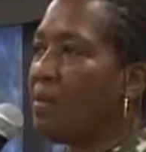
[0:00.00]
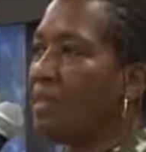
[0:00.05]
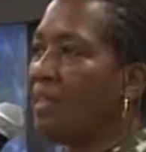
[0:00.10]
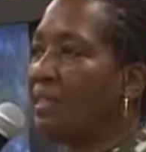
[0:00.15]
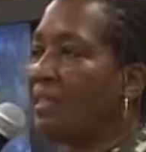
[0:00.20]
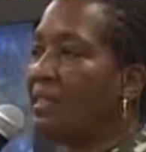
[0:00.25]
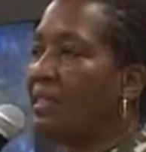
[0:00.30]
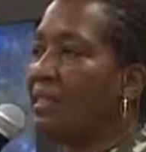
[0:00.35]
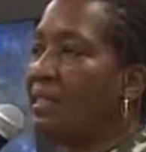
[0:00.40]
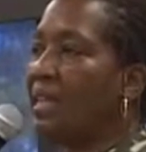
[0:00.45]

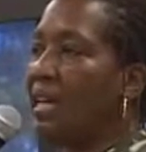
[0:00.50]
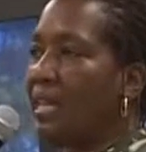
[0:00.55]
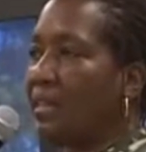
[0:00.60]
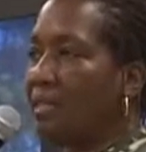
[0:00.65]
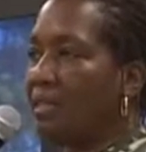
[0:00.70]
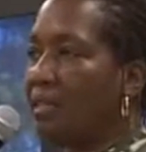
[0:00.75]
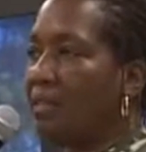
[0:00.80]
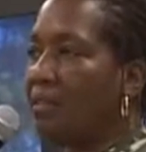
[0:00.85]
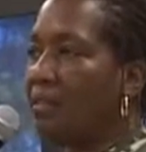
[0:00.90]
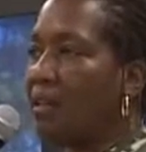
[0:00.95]

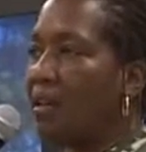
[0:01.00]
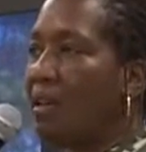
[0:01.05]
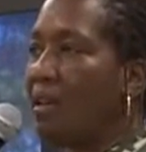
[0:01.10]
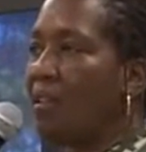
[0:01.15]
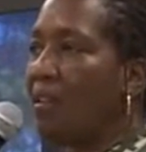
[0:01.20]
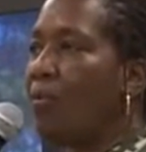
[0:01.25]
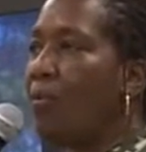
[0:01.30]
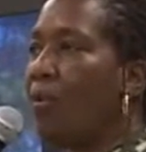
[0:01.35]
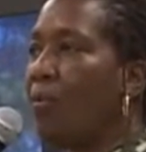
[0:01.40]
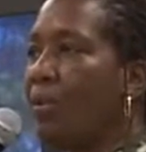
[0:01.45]
less
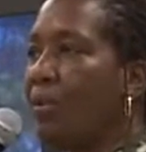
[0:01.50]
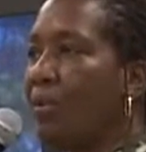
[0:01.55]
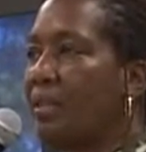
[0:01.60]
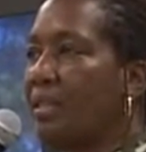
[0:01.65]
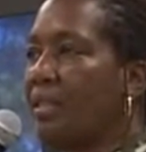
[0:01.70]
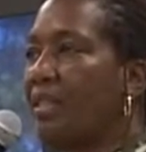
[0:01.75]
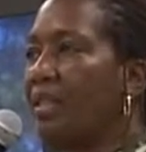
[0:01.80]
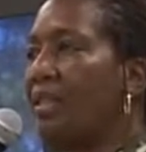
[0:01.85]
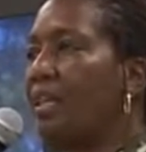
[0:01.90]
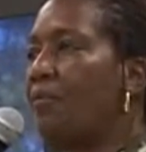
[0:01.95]
than what we would
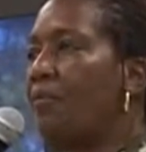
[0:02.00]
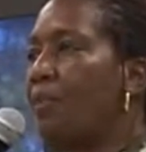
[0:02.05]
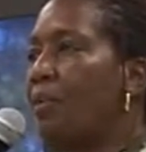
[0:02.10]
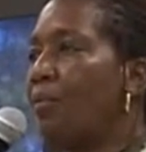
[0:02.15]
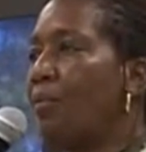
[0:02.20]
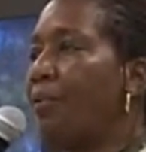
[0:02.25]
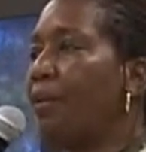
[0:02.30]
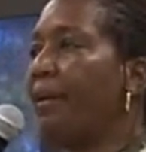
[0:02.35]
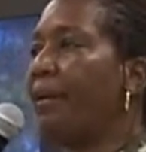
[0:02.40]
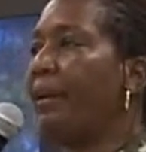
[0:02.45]
see if we
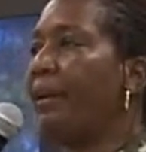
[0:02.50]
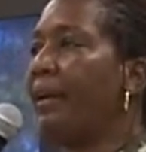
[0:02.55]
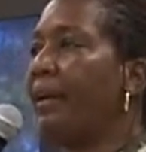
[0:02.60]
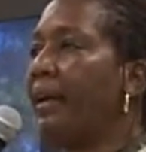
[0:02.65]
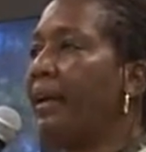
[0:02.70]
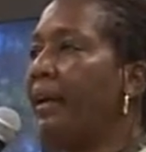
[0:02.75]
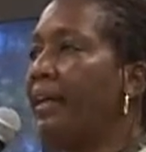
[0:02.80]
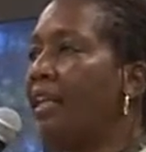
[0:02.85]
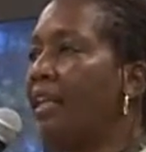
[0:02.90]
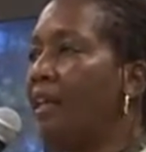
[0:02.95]
were
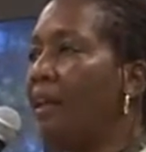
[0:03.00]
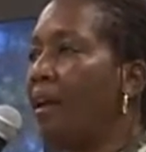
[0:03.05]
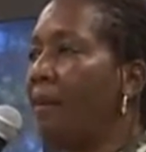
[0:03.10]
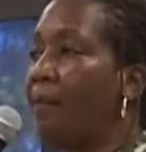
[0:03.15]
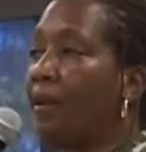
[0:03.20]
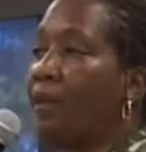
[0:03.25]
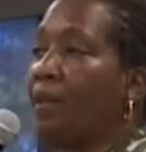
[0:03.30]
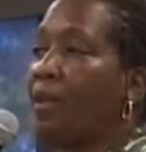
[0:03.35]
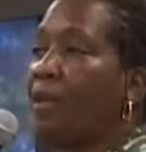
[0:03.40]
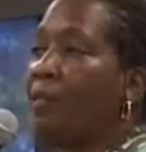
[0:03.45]
a,
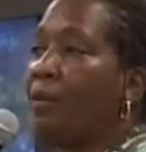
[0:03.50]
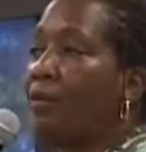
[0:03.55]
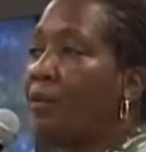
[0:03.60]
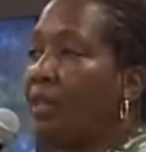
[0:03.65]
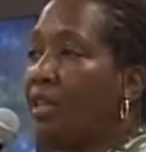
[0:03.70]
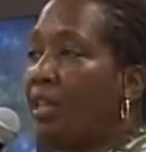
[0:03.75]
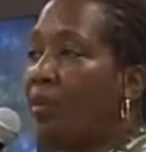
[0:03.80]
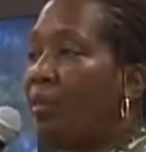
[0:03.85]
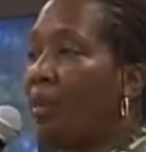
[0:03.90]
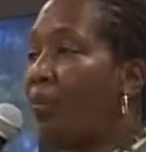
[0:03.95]
a
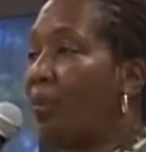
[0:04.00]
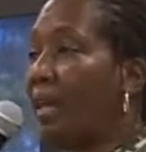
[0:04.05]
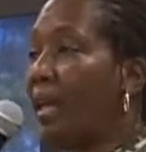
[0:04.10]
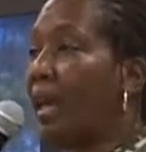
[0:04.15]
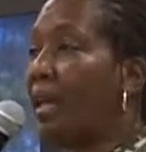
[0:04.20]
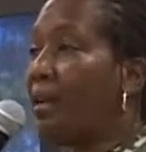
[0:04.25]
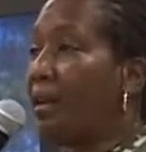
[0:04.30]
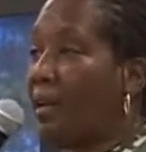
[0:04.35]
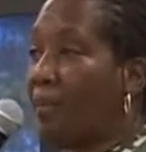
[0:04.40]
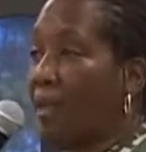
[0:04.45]
community where we
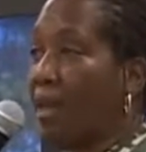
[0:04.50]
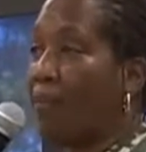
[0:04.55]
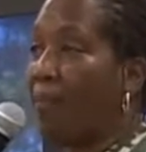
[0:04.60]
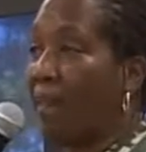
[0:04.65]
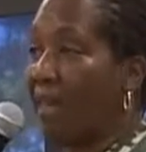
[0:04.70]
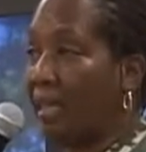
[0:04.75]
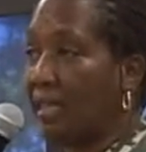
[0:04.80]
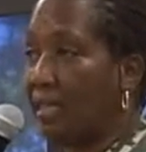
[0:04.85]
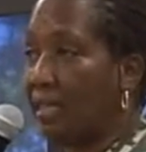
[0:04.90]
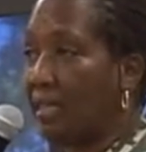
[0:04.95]
had a, a
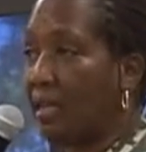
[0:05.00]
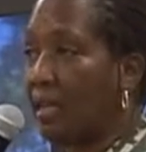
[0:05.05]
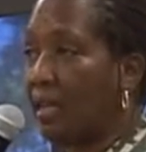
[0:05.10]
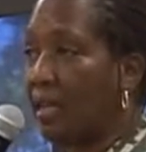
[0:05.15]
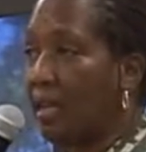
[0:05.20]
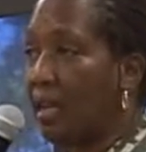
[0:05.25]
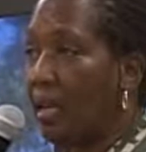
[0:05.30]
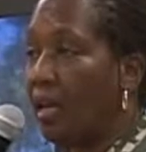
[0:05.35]
base.